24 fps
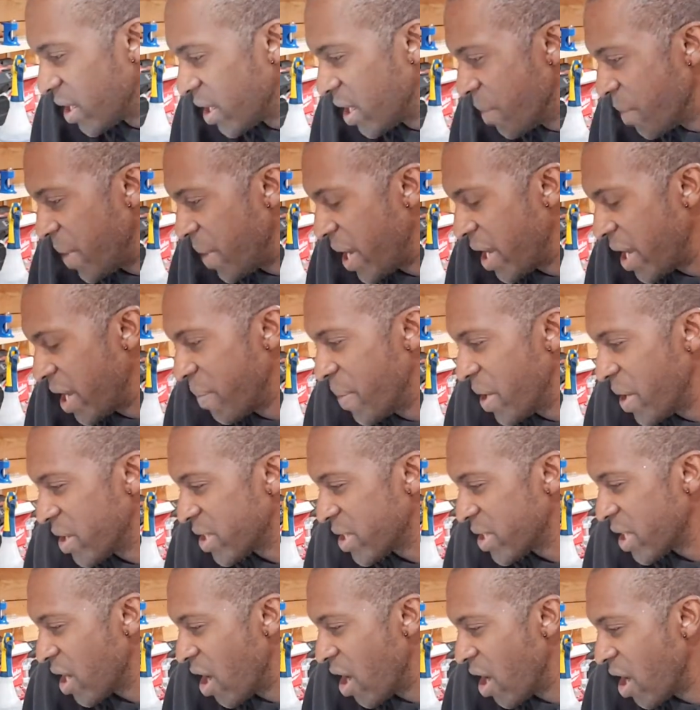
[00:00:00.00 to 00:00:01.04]
Panda Bear
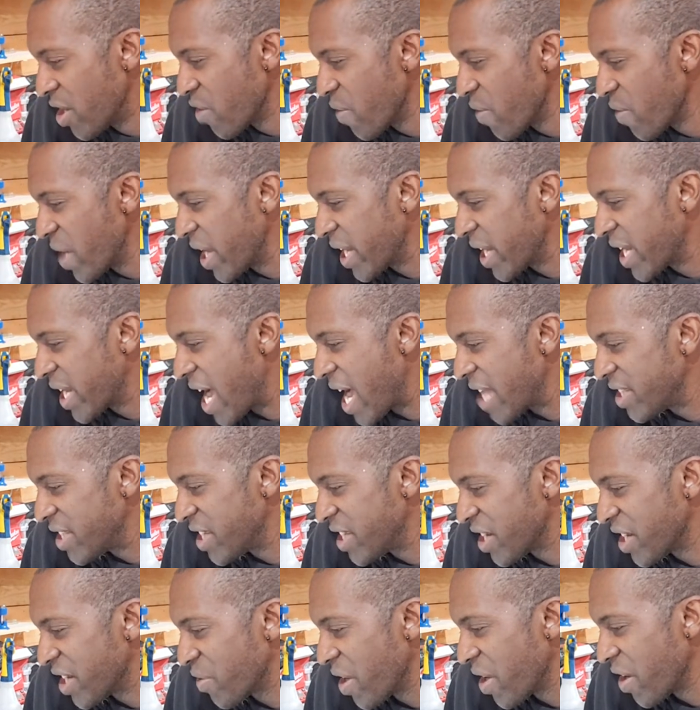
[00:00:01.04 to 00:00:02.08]
said underrated content
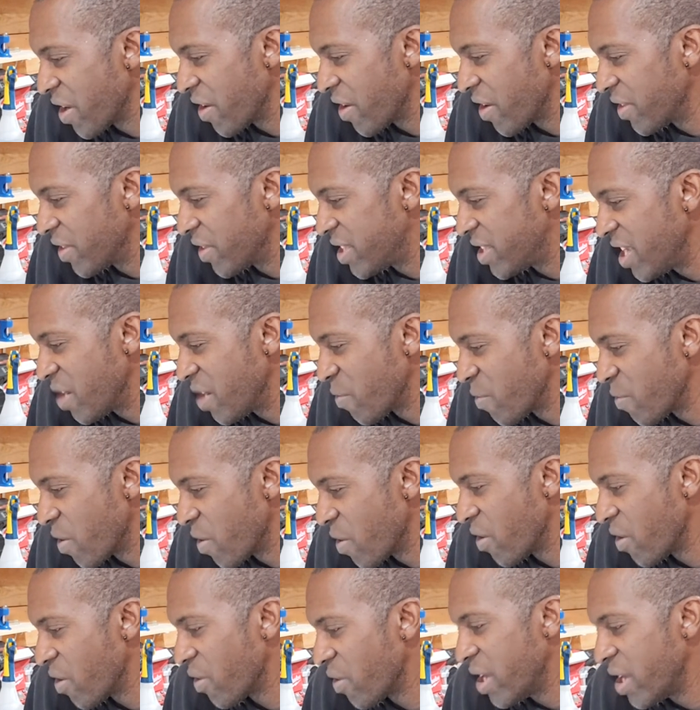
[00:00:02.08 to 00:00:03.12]
creator in the tint
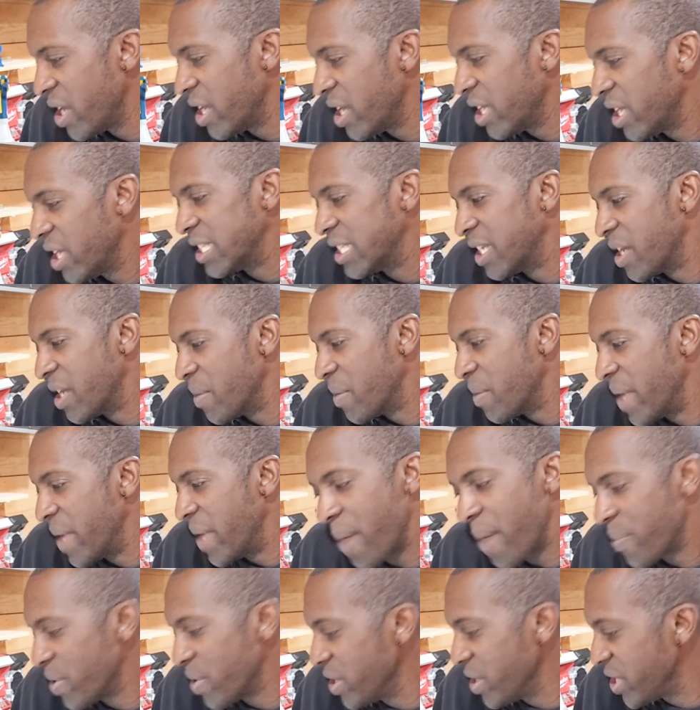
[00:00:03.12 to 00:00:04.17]
world. Man,
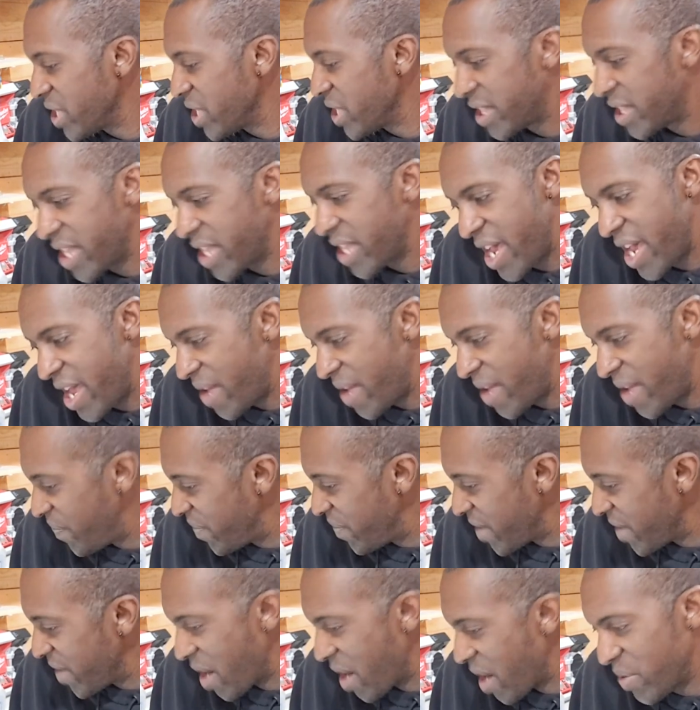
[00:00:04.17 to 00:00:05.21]
I appreciate that.
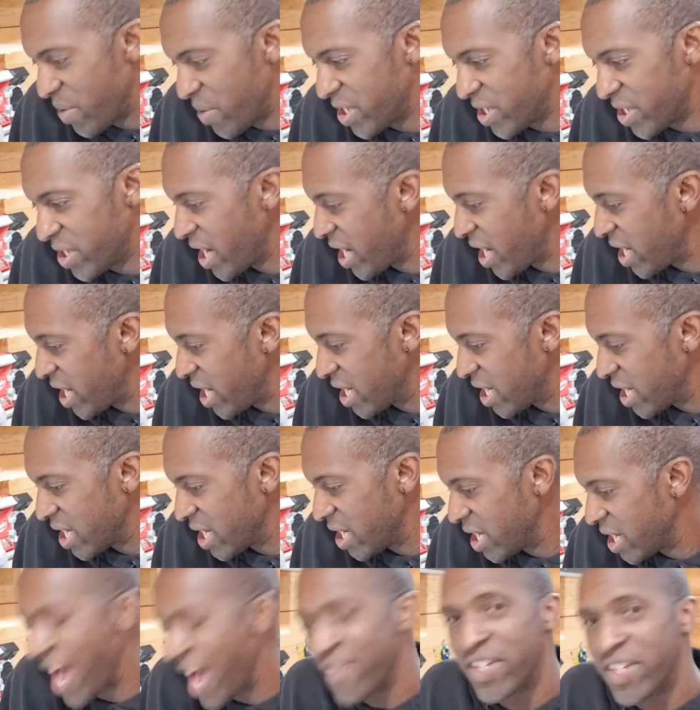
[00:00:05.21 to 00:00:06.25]
I appreciate it.
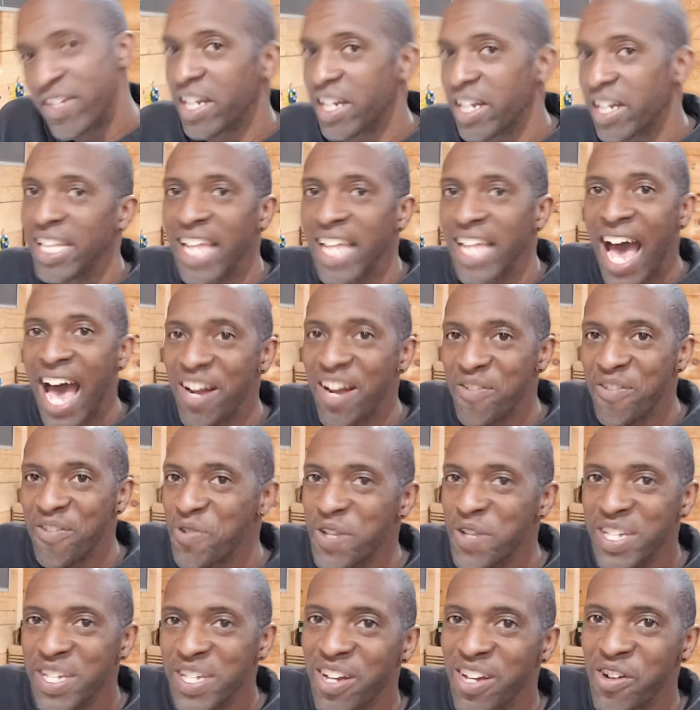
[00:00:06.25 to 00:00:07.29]
I've done a lot of
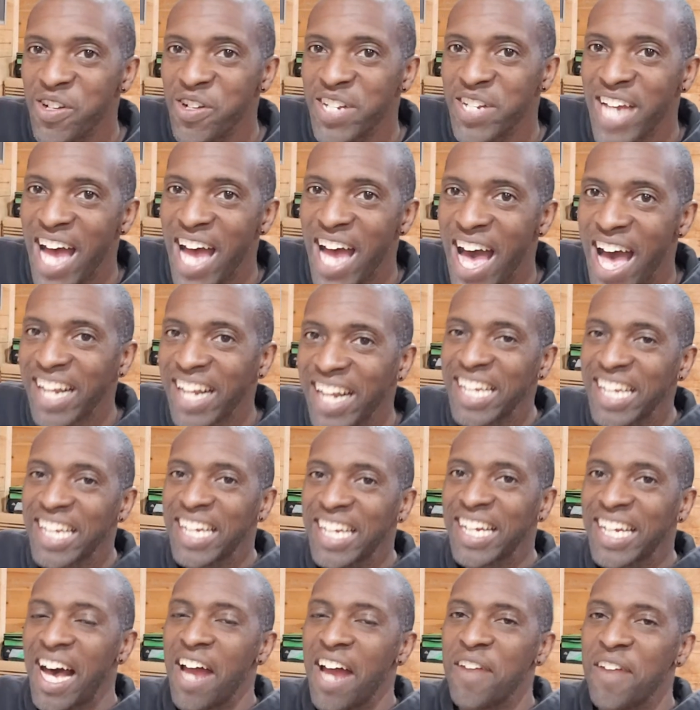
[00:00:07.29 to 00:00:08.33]
research on
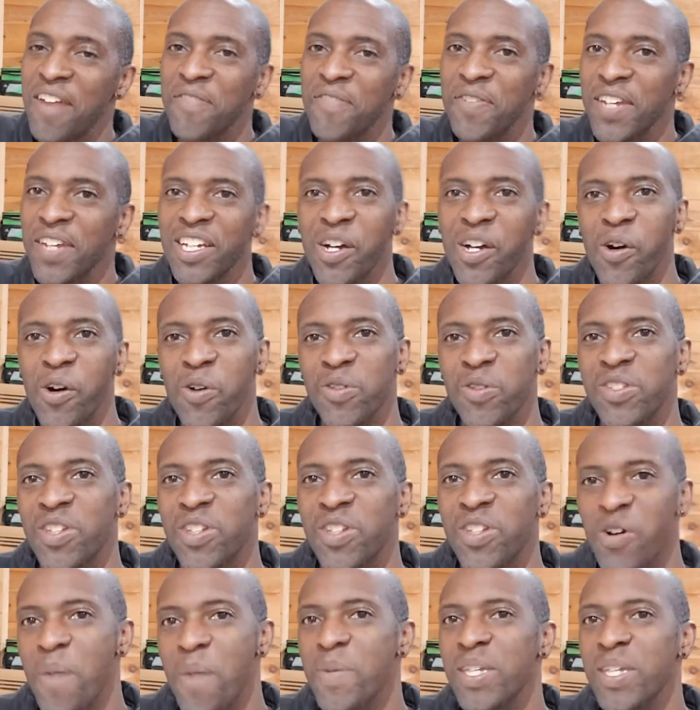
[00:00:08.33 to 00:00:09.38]
videos though.
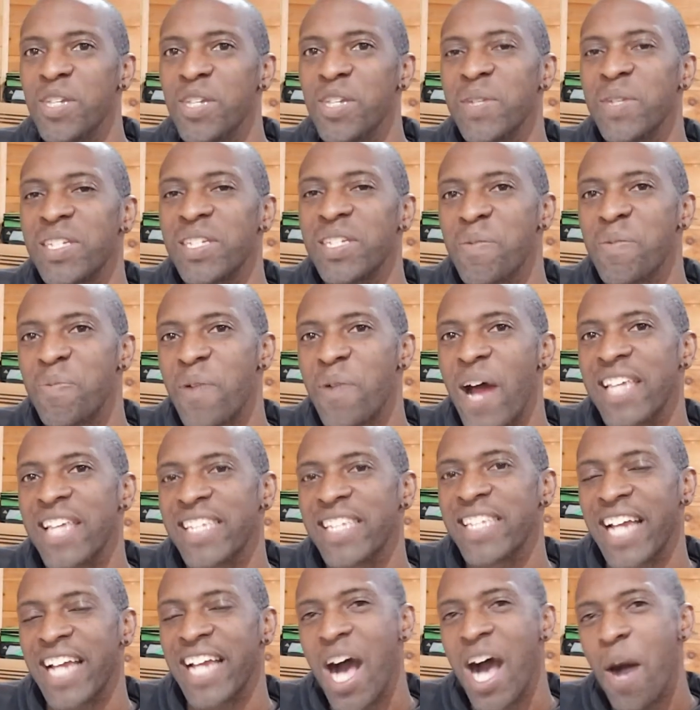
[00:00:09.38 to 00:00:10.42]
I mean, you'd be surprised
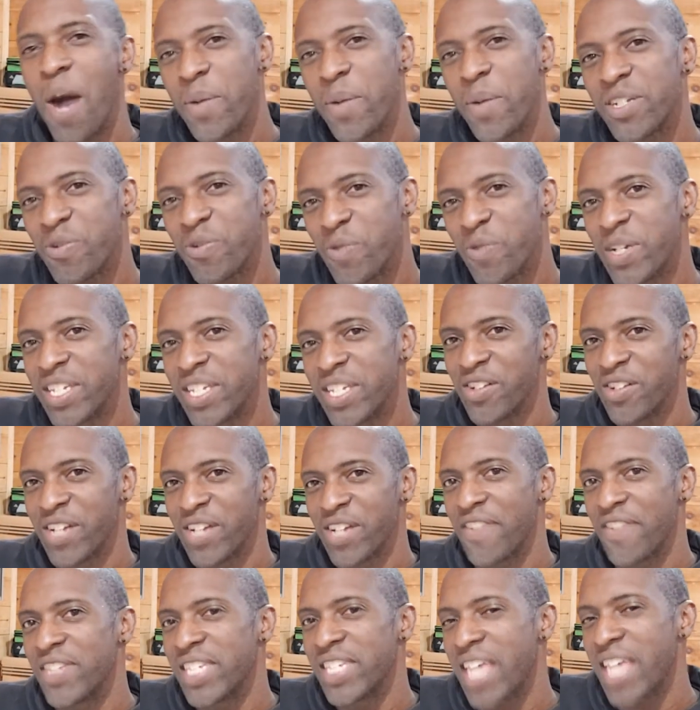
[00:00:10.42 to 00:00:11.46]
like how much research
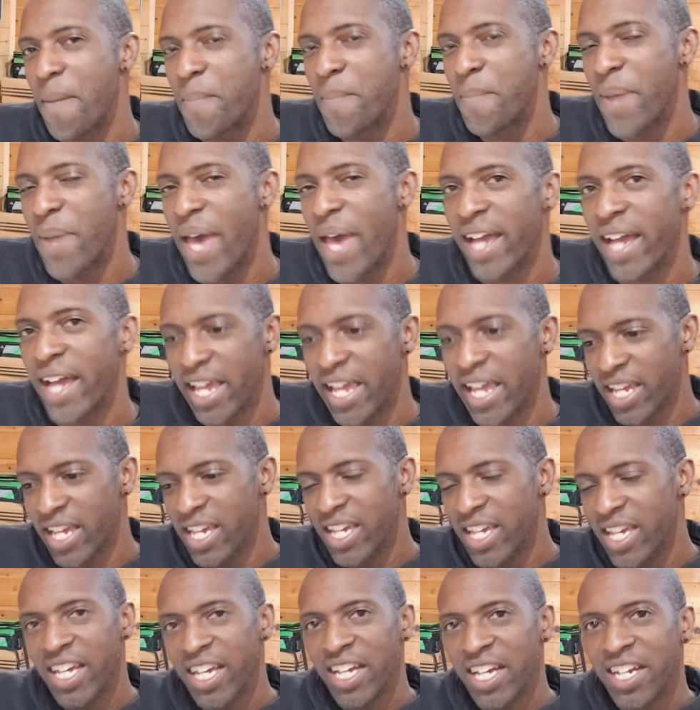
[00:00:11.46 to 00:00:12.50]
I've sat back, like
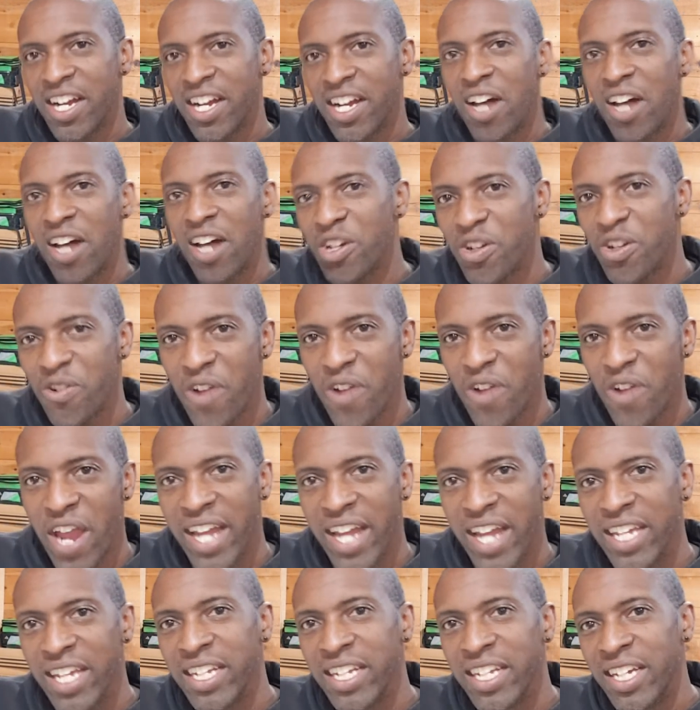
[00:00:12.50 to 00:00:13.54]
color
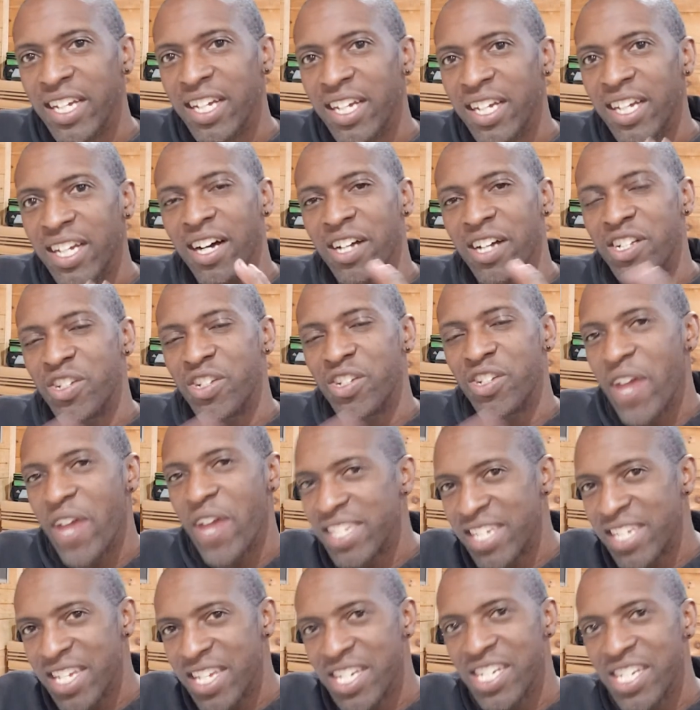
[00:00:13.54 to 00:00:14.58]
grading,
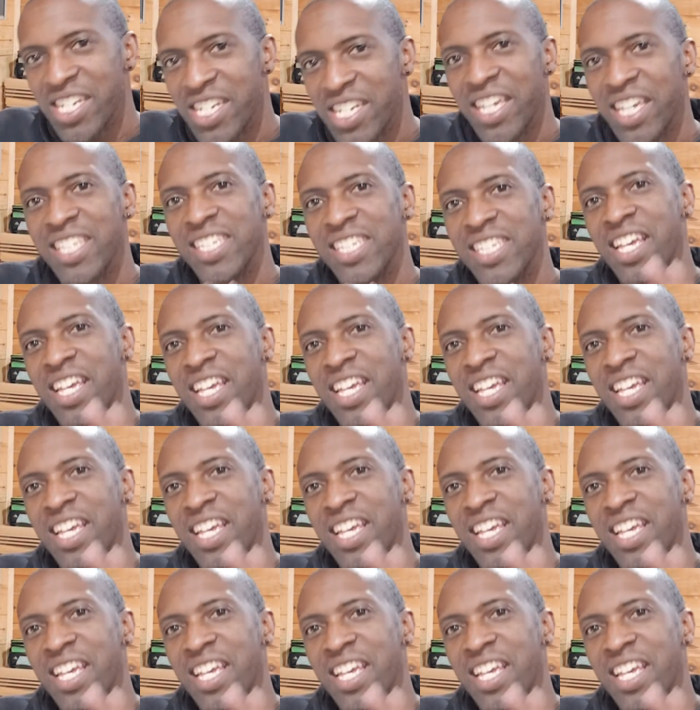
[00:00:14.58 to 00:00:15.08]
transitions,